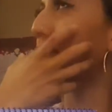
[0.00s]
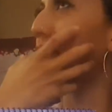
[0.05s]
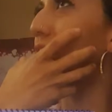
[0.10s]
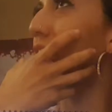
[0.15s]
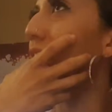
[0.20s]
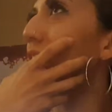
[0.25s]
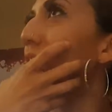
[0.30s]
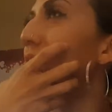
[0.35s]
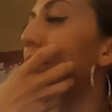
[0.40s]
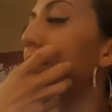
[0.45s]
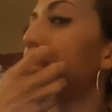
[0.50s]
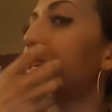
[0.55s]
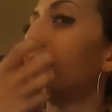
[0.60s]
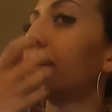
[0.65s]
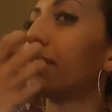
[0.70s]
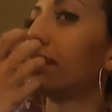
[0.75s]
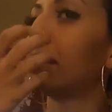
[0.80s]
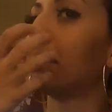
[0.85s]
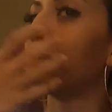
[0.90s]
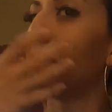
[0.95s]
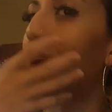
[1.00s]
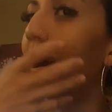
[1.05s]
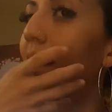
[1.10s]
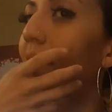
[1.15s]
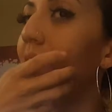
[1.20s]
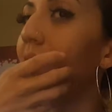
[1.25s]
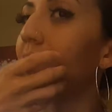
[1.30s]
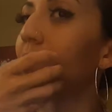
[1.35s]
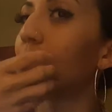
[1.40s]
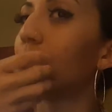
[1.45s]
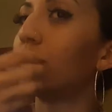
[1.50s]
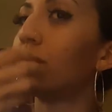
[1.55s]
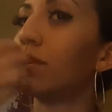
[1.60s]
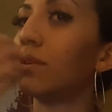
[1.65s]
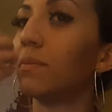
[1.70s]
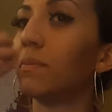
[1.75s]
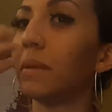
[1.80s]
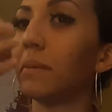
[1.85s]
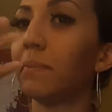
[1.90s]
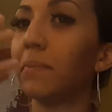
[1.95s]
this Skincerity mask
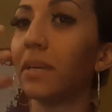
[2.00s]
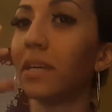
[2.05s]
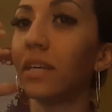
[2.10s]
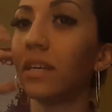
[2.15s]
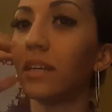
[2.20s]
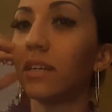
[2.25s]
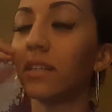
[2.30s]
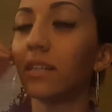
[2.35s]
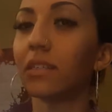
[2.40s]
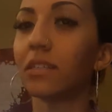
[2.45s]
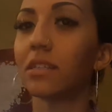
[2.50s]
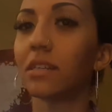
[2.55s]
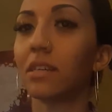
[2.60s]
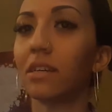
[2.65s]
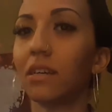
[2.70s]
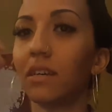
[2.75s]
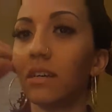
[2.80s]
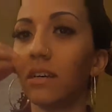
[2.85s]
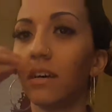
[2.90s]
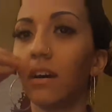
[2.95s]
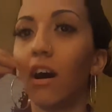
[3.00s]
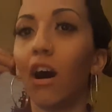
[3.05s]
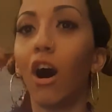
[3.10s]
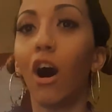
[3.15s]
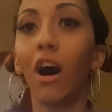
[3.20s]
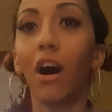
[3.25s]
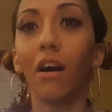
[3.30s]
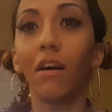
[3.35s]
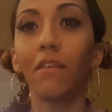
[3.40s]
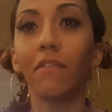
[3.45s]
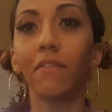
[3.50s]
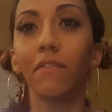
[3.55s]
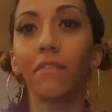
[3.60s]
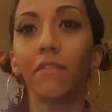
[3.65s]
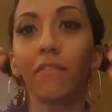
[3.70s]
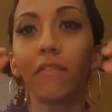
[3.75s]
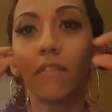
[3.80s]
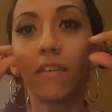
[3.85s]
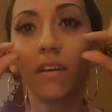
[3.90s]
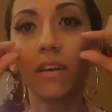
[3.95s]
will be peeled off,
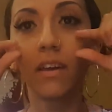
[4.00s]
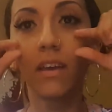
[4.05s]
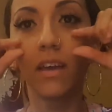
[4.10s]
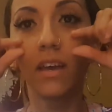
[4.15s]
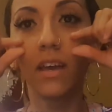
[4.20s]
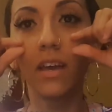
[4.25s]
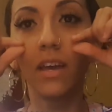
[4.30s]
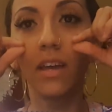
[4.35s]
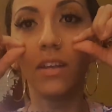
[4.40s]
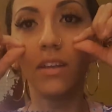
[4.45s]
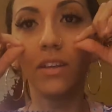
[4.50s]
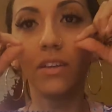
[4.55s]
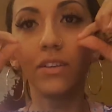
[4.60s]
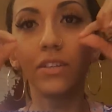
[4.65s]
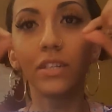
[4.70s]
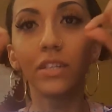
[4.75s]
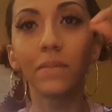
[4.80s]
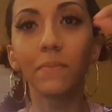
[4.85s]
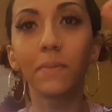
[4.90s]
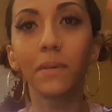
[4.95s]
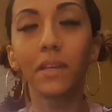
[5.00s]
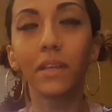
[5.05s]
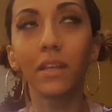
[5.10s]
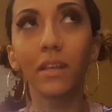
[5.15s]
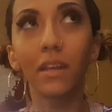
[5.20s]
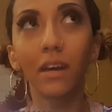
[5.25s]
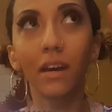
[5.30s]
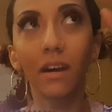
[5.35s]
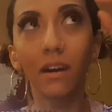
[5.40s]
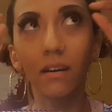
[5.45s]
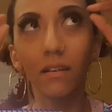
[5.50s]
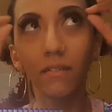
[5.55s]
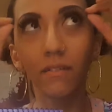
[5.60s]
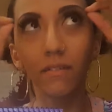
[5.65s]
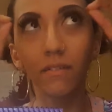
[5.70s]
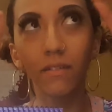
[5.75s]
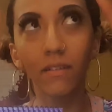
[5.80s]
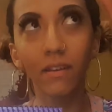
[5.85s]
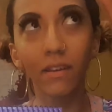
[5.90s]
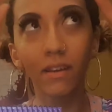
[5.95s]
and you just peel it off.
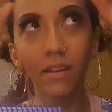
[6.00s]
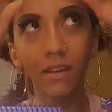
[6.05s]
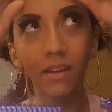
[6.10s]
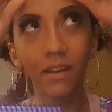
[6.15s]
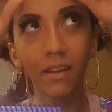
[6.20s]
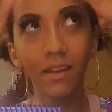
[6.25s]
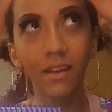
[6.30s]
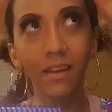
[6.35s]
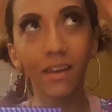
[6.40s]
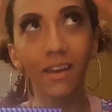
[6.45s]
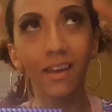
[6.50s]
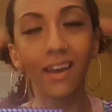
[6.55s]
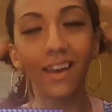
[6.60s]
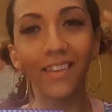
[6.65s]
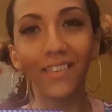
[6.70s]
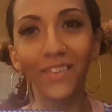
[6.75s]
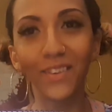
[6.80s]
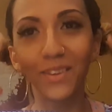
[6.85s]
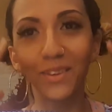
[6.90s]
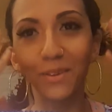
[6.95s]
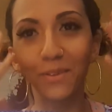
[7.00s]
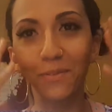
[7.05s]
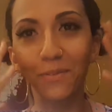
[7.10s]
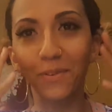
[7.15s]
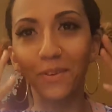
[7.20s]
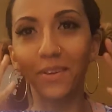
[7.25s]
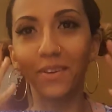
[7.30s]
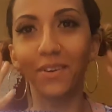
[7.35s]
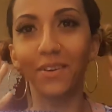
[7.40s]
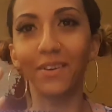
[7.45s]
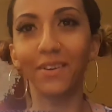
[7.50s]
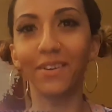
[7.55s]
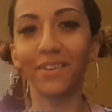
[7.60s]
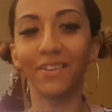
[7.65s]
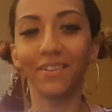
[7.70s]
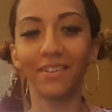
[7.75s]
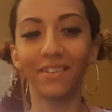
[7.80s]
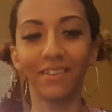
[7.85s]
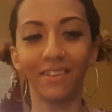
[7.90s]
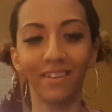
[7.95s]
And then you
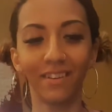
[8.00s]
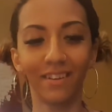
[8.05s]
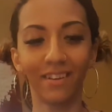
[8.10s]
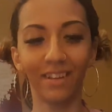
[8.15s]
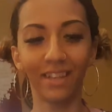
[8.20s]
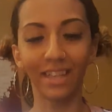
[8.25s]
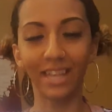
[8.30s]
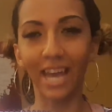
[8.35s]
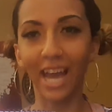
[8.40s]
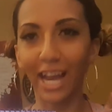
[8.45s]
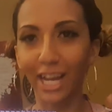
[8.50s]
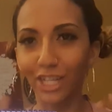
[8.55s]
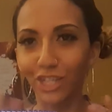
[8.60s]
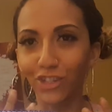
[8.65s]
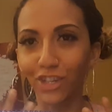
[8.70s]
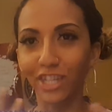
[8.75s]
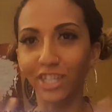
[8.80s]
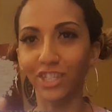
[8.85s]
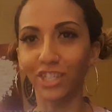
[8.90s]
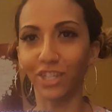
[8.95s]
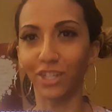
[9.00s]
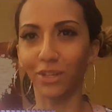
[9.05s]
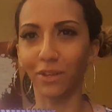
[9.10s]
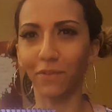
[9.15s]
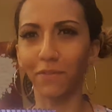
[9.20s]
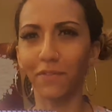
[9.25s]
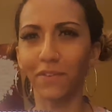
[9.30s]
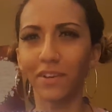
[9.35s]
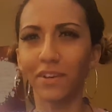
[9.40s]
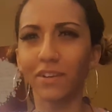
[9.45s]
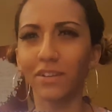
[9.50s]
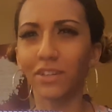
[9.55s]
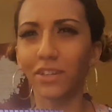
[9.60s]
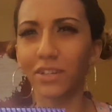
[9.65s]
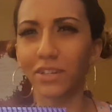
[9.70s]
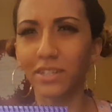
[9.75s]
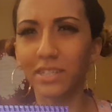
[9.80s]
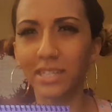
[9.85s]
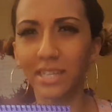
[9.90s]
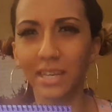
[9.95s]
feel the hydration, you feel
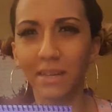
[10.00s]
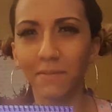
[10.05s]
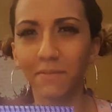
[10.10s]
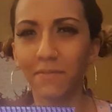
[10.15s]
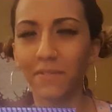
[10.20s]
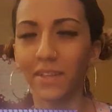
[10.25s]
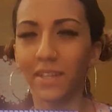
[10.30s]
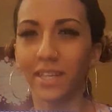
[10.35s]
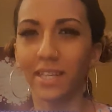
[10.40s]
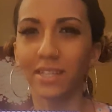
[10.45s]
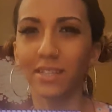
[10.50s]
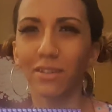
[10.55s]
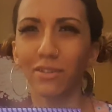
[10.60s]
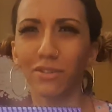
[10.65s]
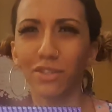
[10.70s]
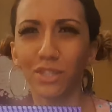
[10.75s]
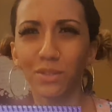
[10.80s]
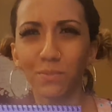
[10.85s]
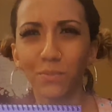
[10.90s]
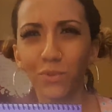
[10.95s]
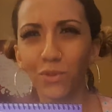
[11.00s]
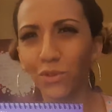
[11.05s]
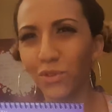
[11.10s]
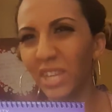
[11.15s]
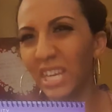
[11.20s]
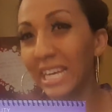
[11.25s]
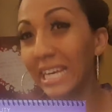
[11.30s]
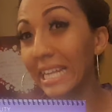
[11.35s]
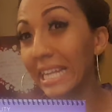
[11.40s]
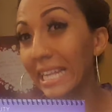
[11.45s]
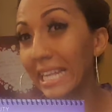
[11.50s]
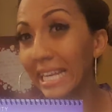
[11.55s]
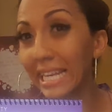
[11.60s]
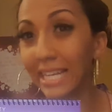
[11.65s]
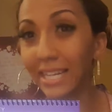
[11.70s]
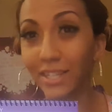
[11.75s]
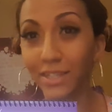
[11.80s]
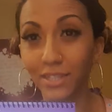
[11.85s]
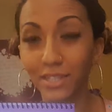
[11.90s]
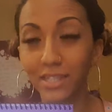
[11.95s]
your skin feeling so smooth and
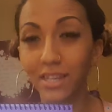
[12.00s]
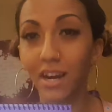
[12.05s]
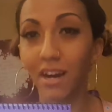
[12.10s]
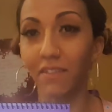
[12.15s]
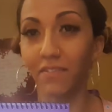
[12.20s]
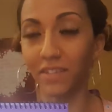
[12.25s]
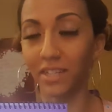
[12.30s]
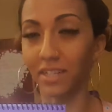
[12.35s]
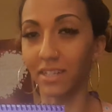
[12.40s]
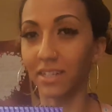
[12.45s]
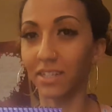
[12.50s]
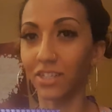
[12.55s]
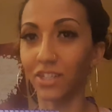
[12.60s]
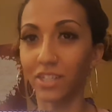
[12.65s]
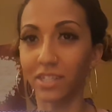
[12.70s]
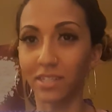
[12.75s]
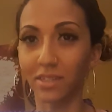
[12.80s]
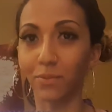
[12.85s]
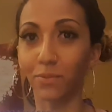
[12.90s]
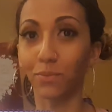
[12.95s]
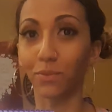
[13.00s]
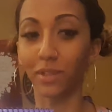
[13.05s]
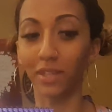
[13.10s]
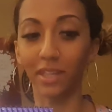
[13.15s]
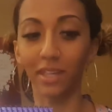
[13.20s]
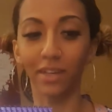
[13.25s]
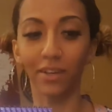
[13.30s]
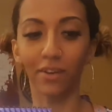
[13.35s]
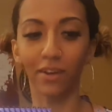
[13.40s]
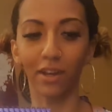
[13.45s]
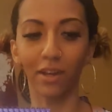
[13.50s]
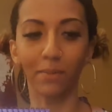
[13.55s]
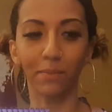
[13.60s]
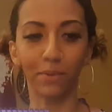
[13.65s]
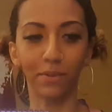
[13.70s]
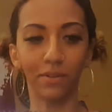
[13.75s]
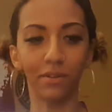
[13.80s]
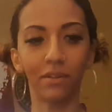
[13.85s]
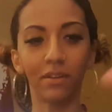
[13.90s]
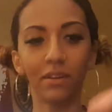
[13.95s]
clean and soft, and it's just a really
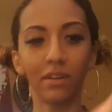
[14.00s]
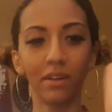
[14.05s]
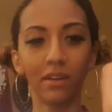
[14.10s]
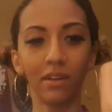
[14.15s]
incredible